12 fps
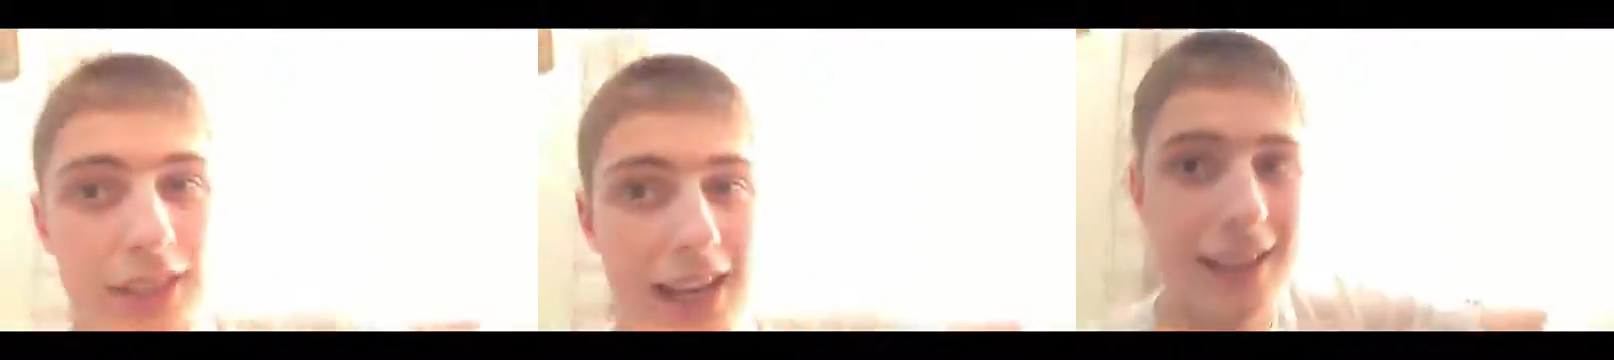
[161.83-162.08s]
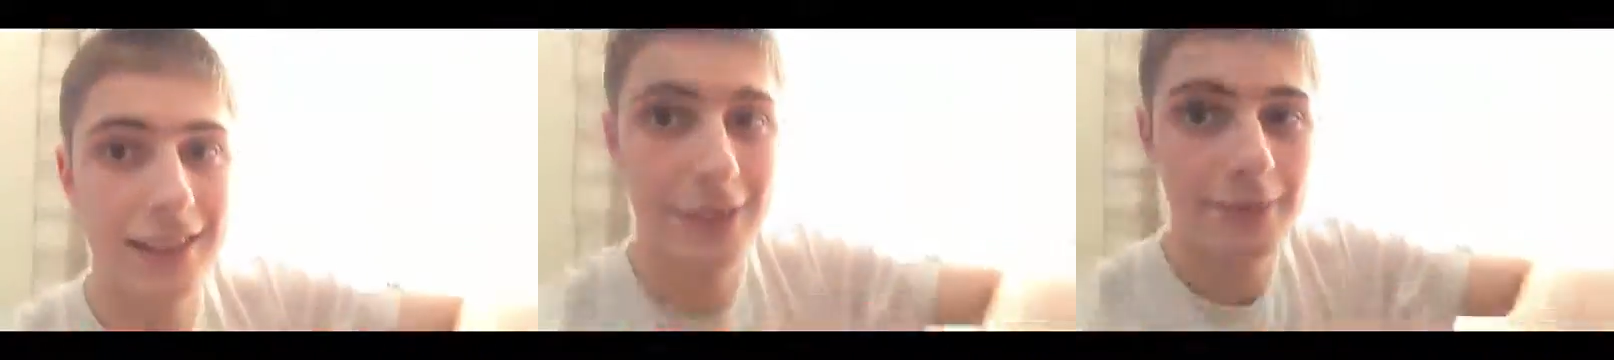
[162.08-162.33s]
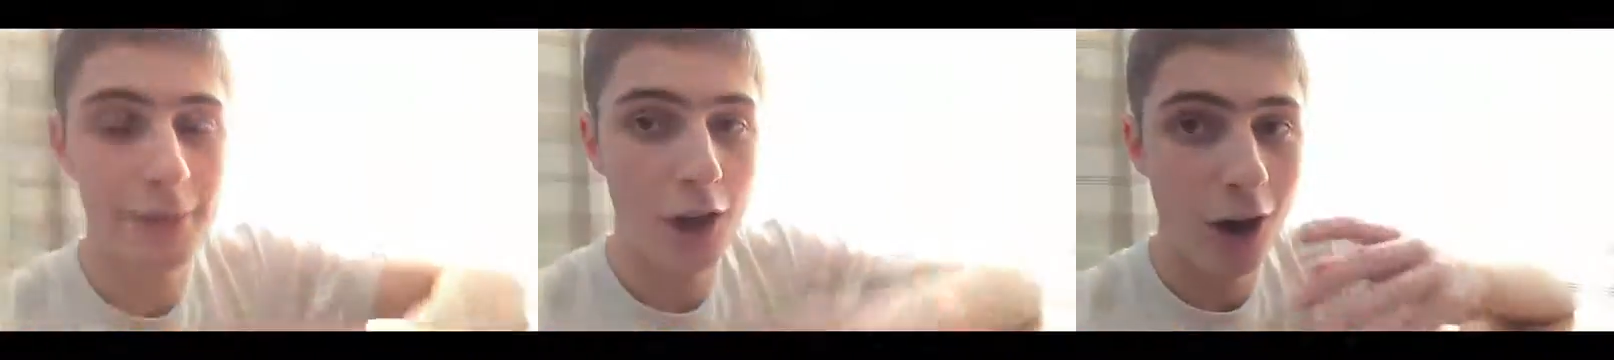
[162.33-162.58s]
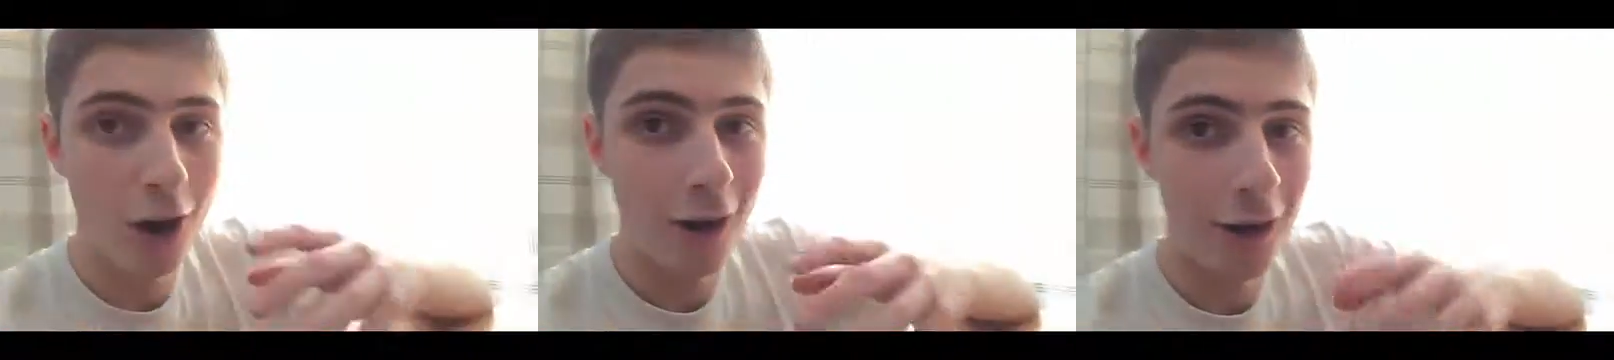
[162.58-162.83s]
would get
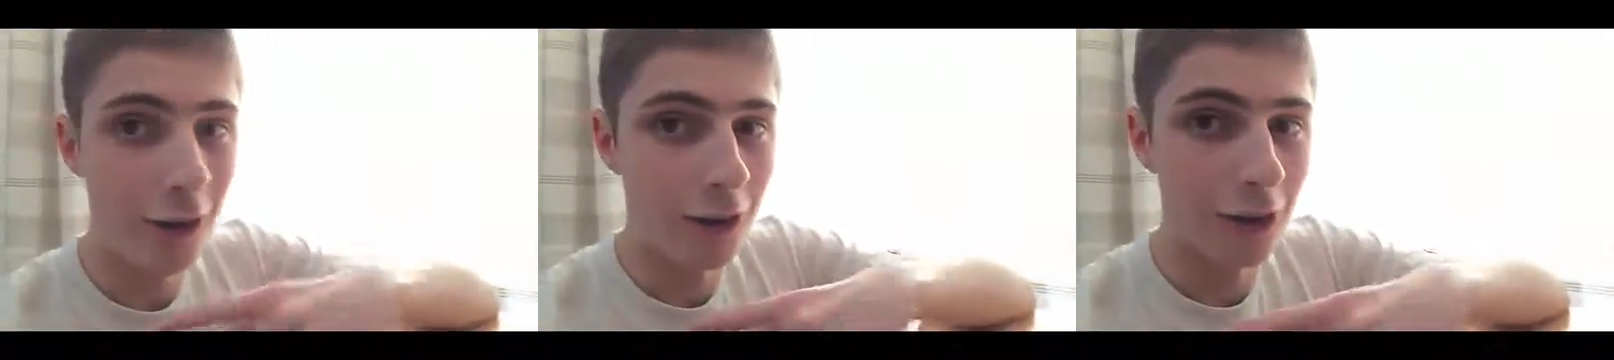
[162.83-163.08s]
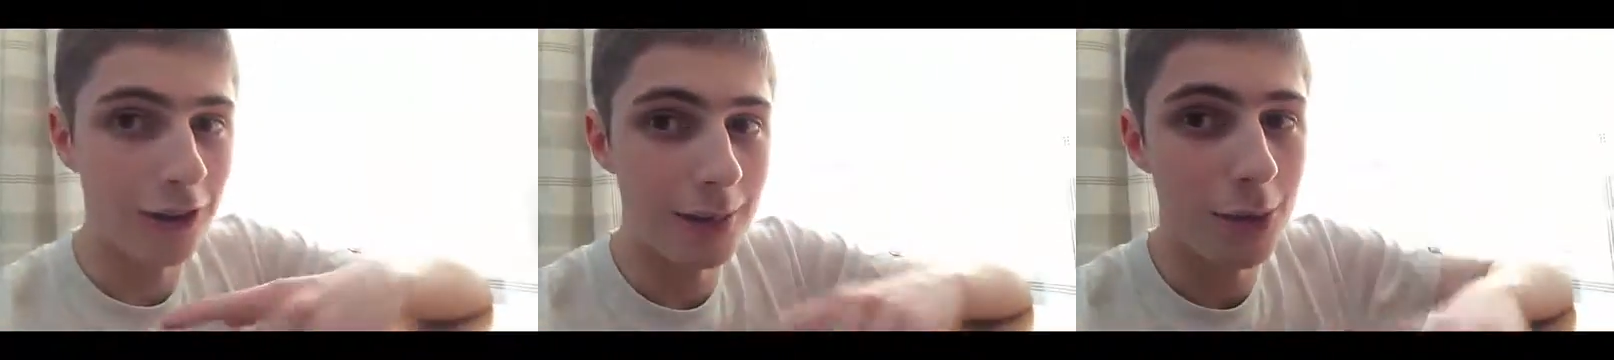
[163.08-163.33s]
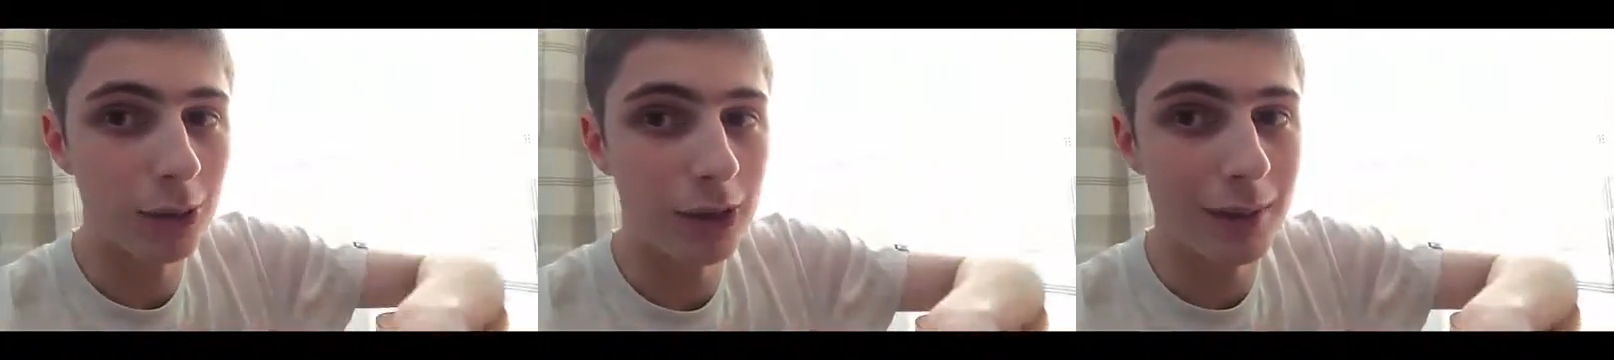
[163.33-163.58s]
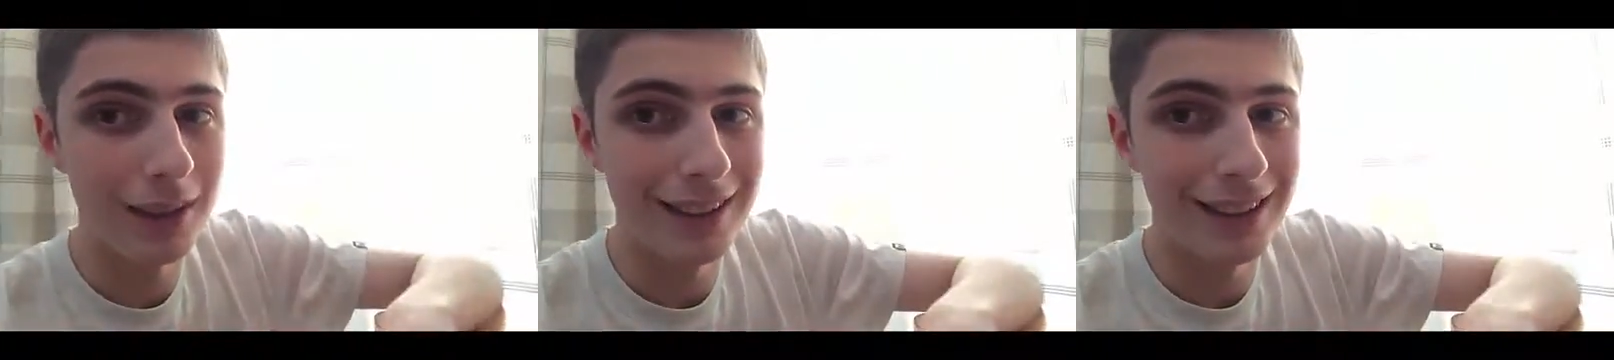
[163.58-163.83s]
on the
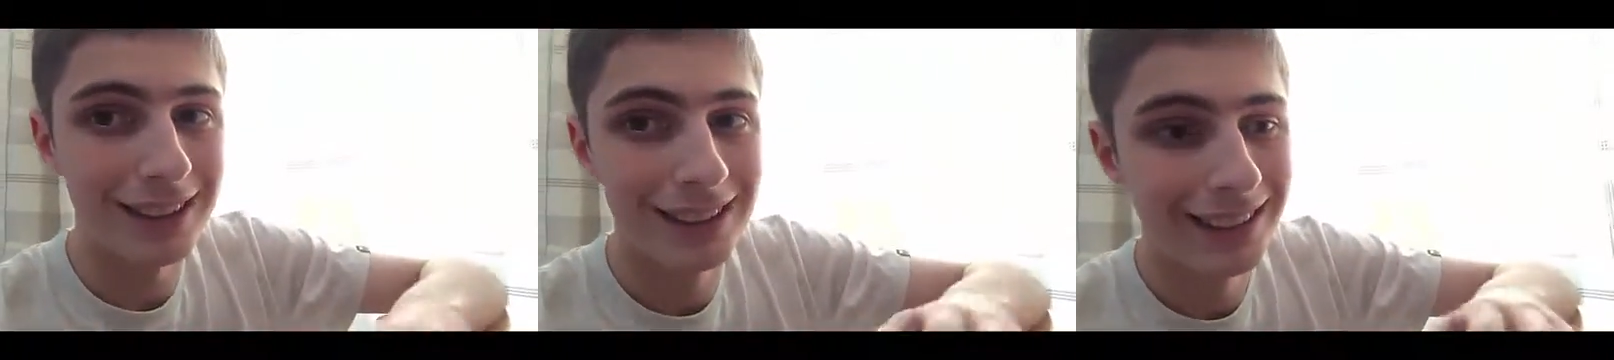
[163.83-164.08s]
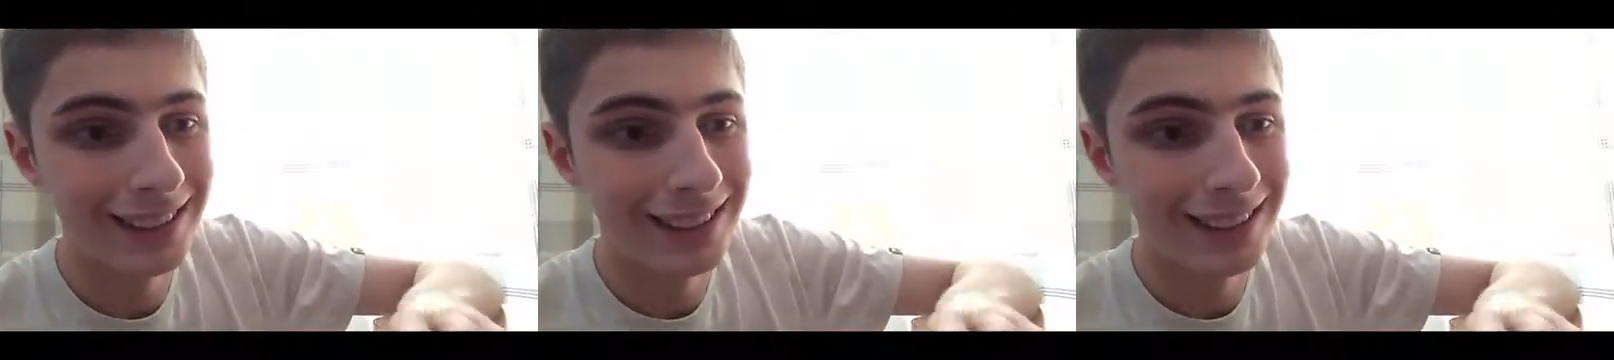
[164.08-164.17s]
multimeter.